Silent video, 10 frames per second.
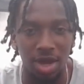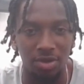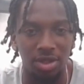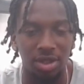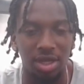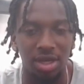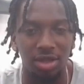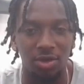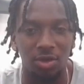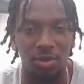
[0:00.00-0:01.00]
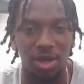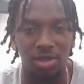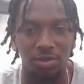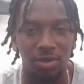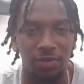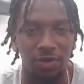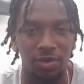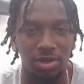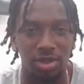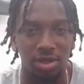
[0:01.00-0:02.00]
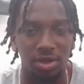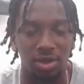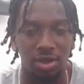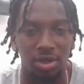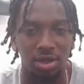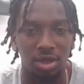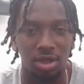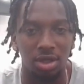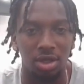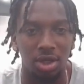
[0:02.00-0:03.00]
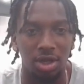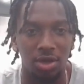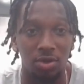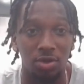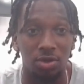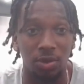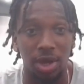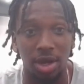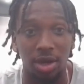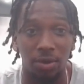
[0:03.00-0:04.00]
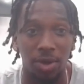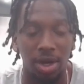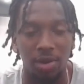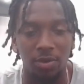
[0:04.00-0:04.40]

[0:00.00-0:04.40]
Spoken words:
I don't think any of the quarterbacks are really focusing on like who's where right now.